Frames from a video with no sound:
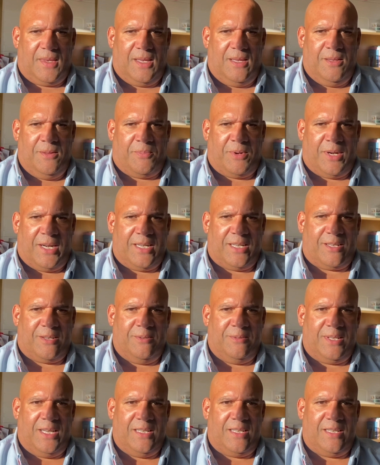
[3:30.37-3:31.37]
the
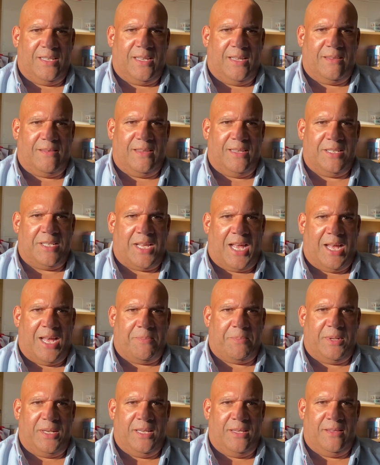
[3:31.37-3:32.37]
practical day-to-day things that
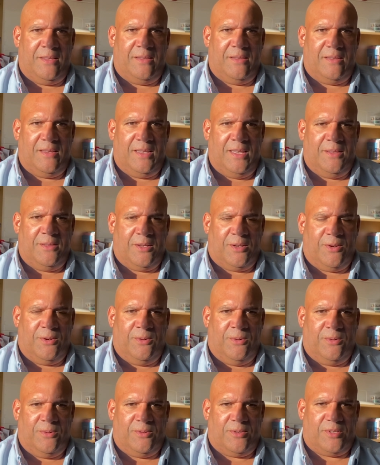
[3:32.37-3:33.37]
happen in the
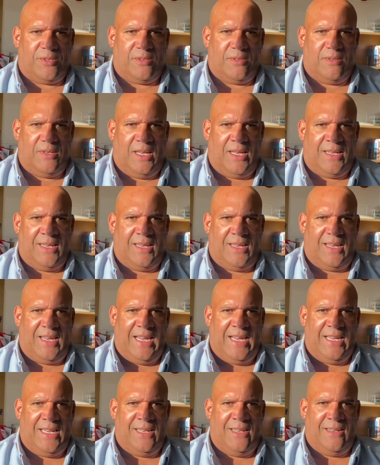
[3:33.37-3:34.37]
courts and
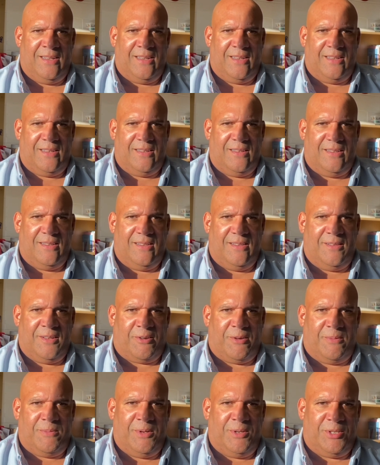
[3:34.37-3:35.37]
in the
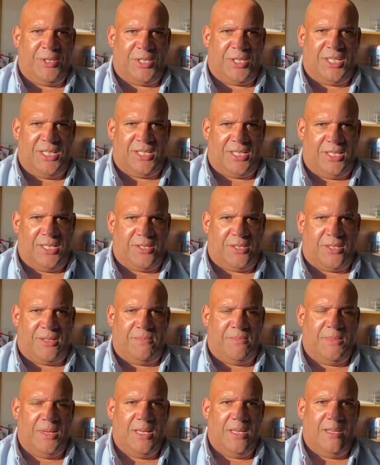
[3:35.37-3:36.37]
criminal justice system,
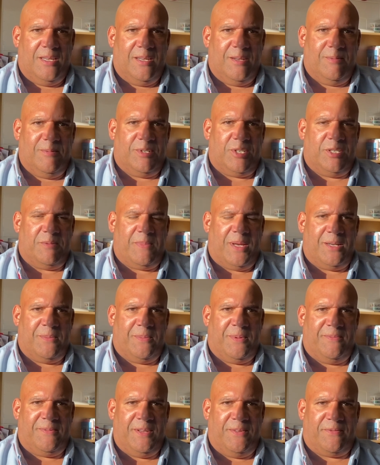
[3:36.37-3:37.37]
which is made up
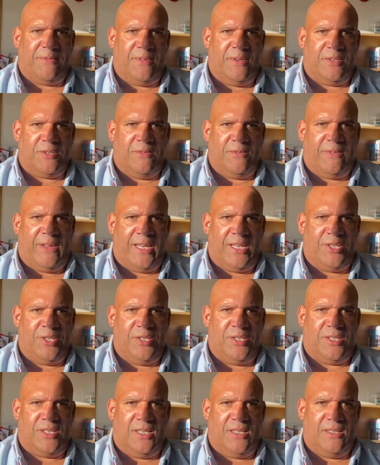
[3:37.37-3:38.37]
of different sort of
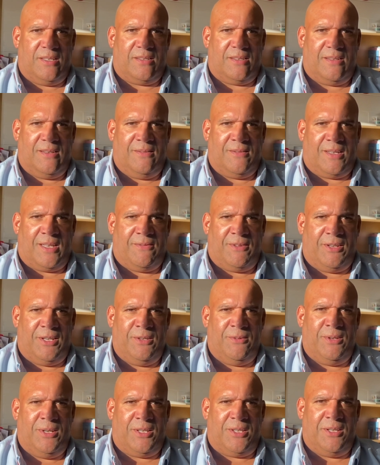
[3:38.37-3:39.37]
agencies, as I've
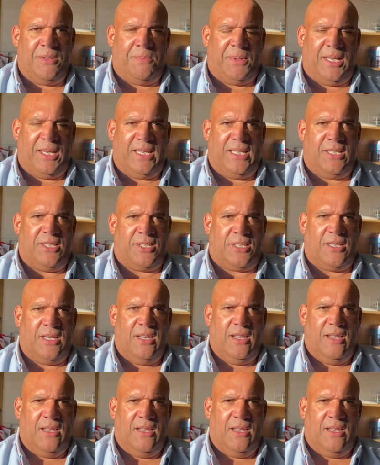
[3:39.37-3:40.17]
alluded to, the police,